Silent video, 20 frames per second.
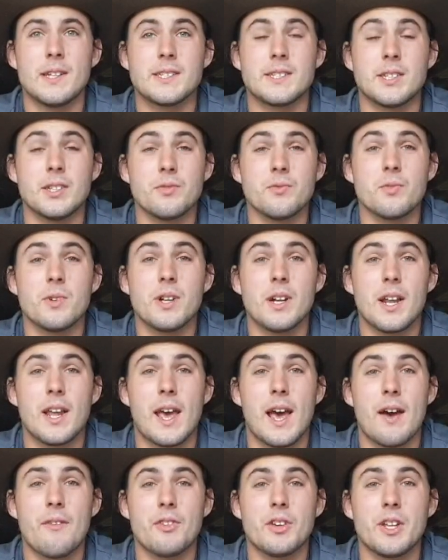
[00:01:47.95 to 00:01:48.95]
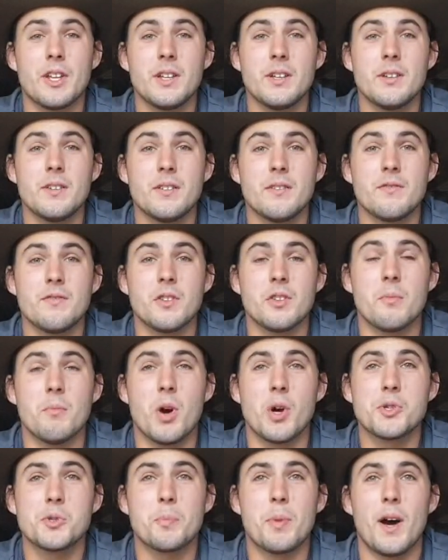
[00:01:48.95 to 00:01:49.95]
Didn't really have any for the
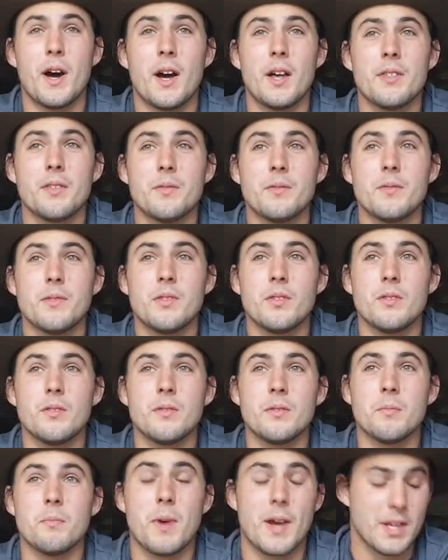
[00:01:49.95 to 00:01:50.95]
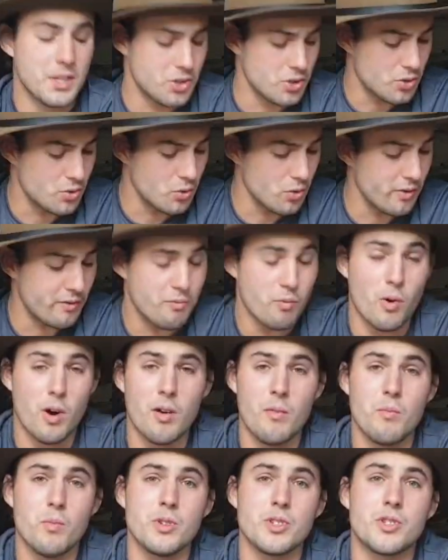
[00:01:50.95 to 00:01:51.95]
most part. The major sort of
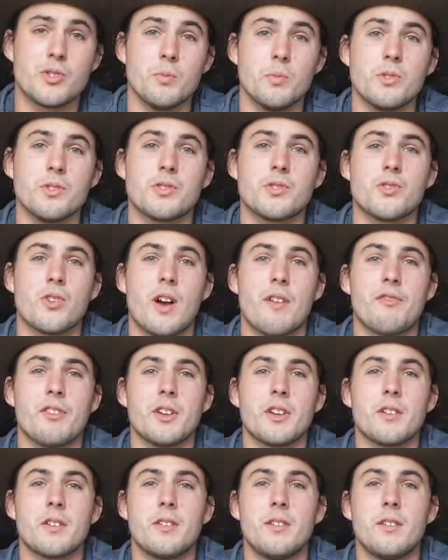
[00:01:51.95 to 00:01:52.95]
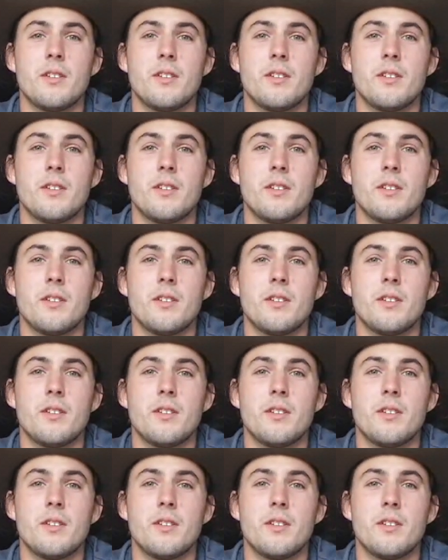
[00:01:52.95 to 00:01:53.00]
one was traffic.